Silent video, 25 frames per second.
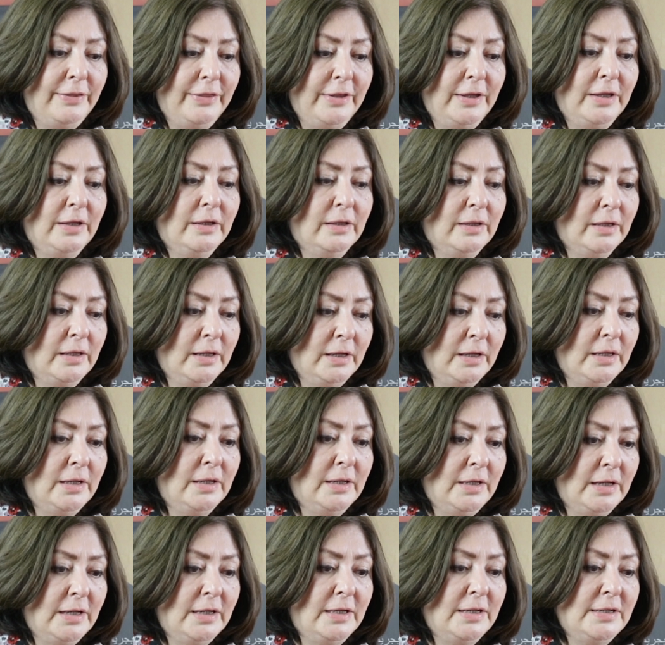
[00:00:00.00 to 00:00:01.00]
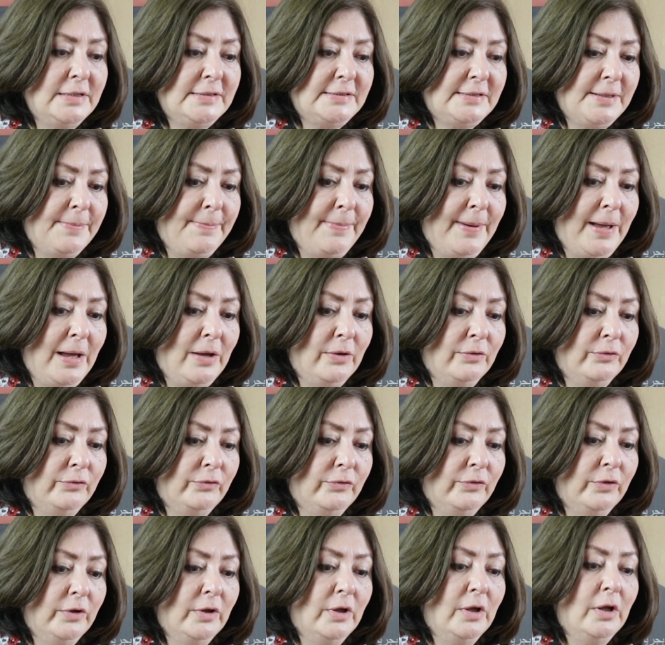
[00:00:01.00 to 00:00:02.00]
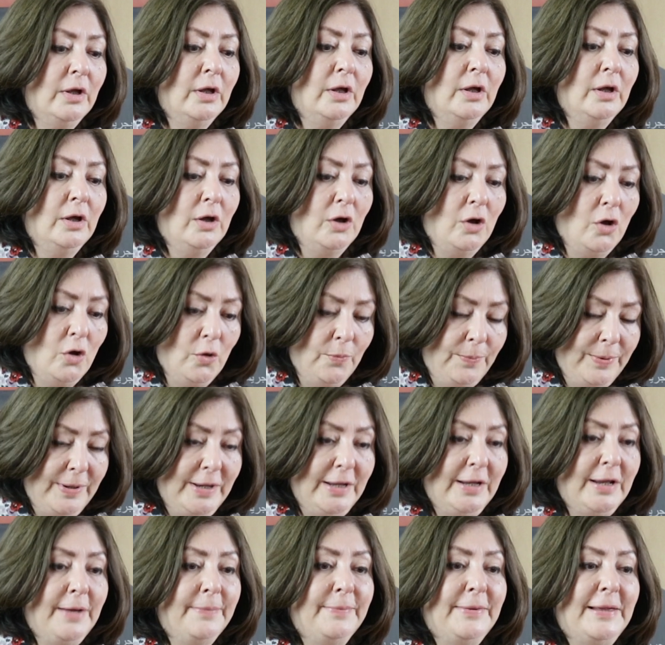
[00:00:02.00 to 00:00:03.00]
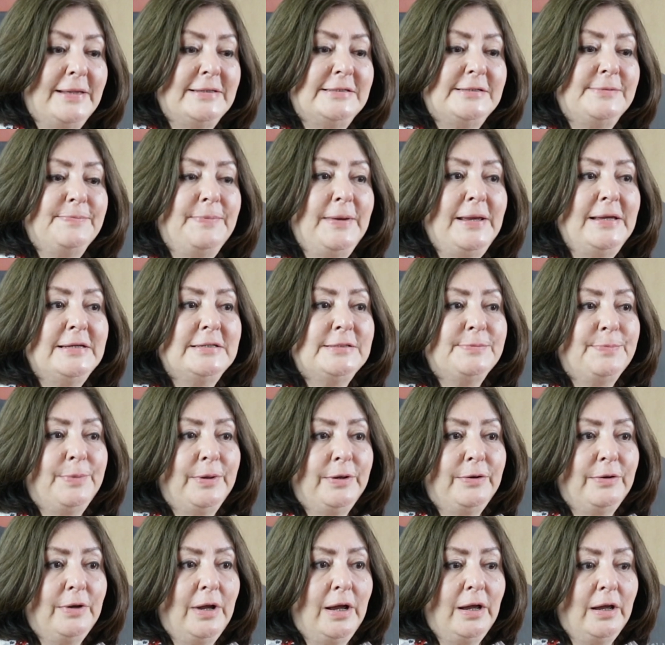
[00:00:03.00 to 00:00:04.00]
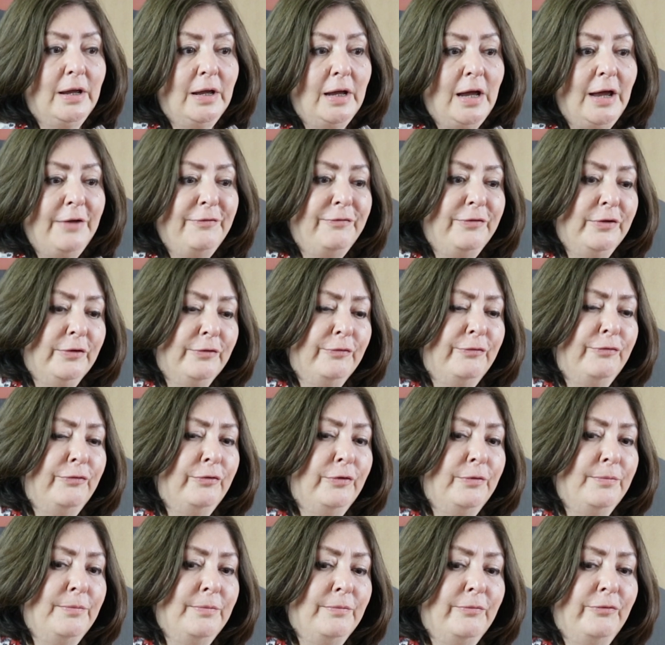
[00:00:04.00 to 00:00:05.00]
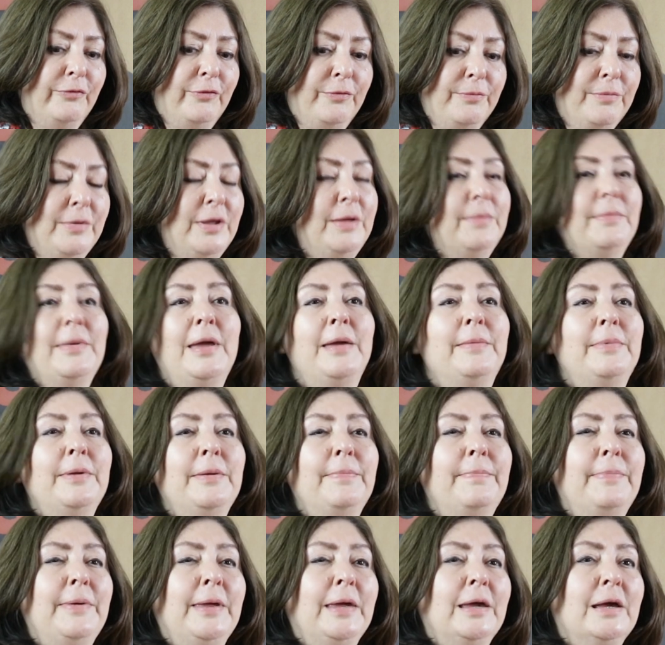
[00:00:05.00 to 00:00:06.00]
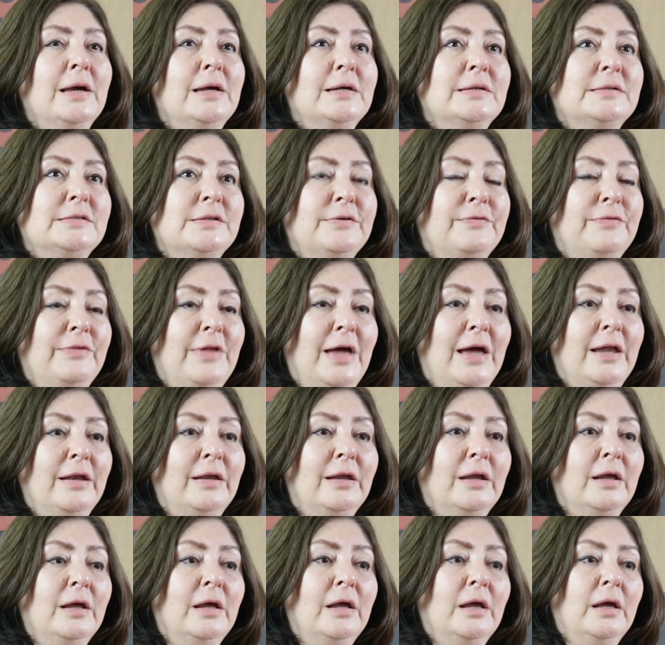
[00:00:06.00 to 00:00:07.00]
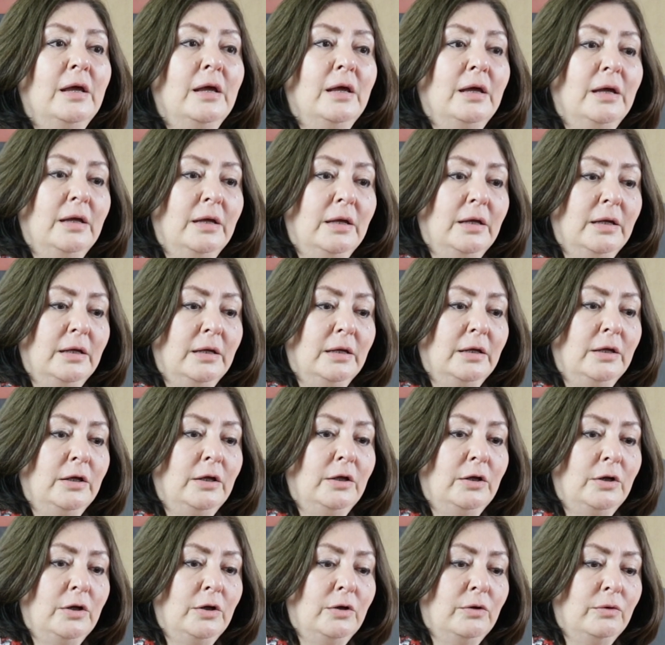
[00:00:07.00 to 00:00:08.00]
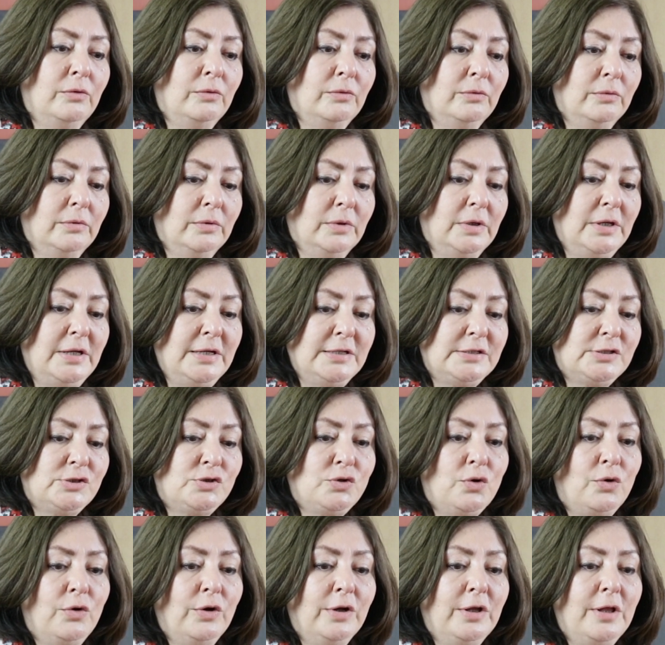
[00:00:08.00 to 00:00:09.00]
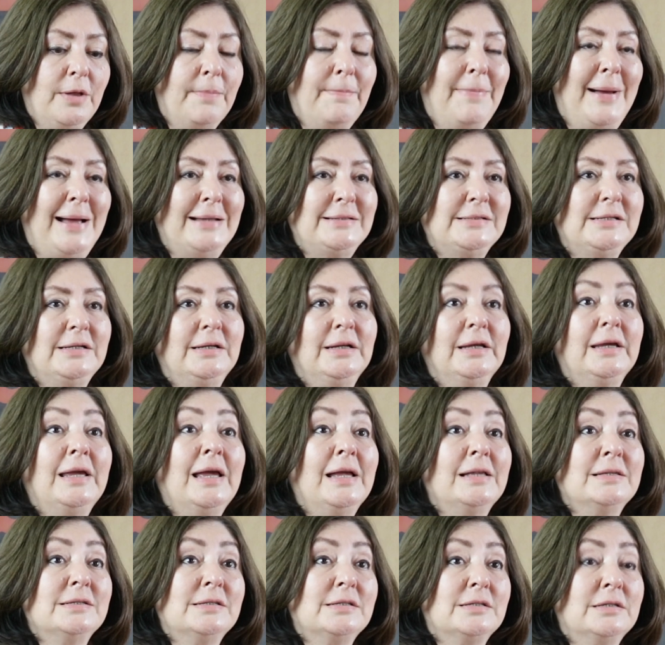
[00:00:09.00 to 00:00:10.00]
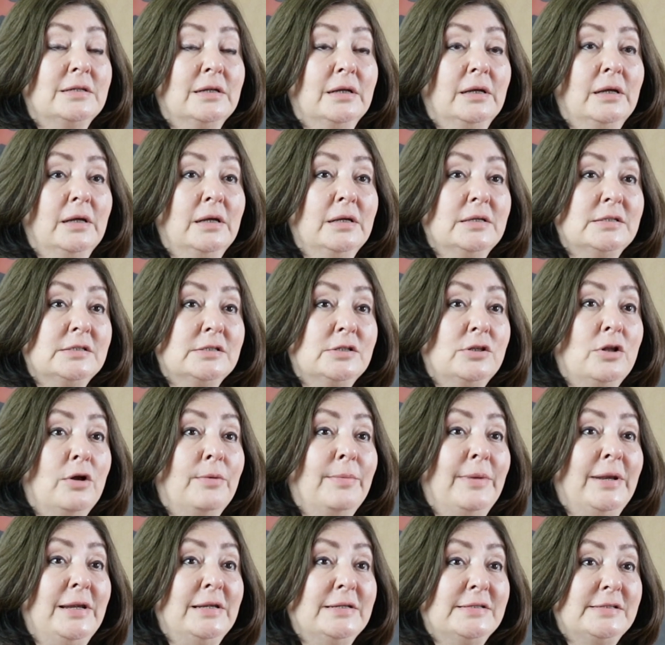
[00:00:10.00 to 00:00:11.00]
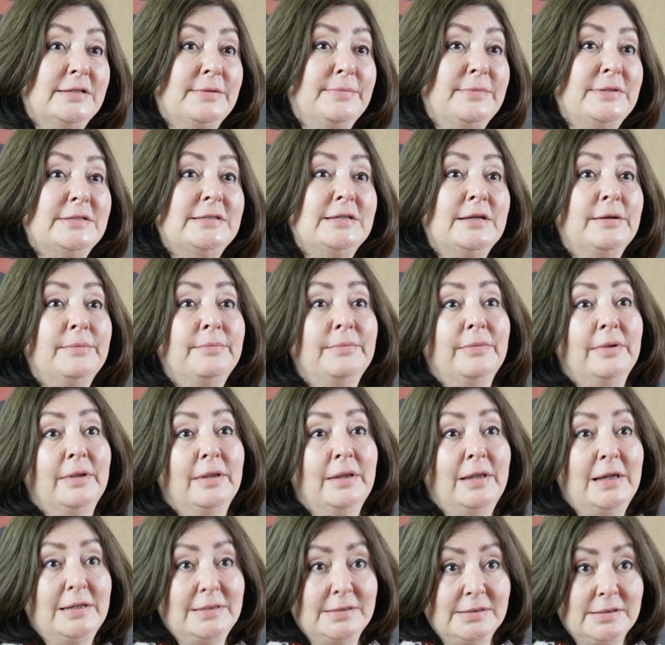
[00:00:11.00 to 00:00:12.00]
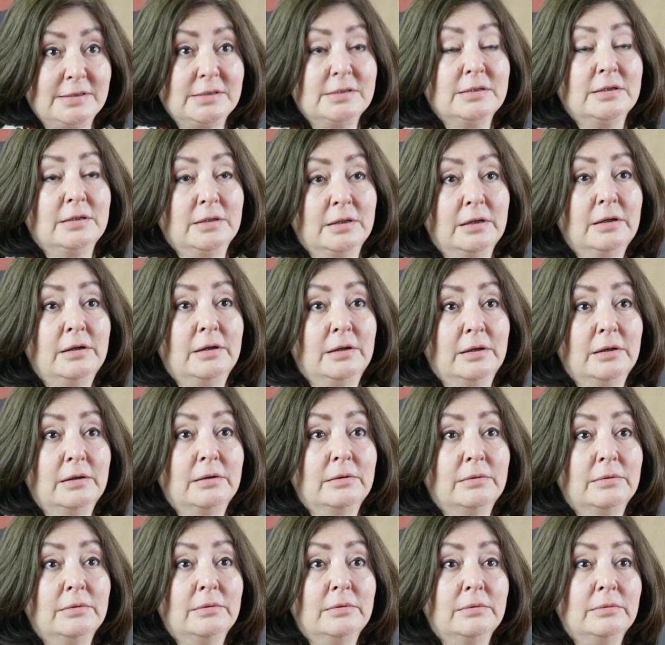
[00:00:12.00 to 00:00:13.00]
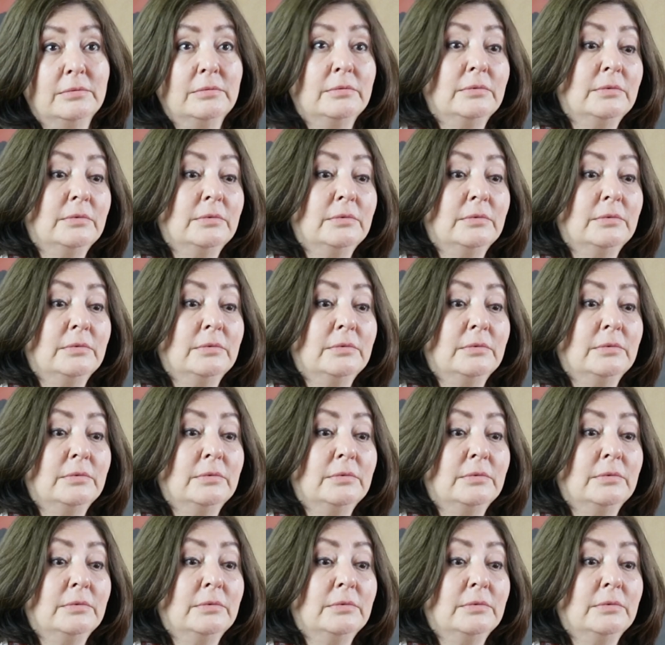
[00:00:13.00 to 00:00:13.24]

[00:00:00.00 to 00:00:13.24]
I think it, it is about opening up that space. But I feel for for me maybe because of that, you know, historical battle against Islam and Islamism that's uh,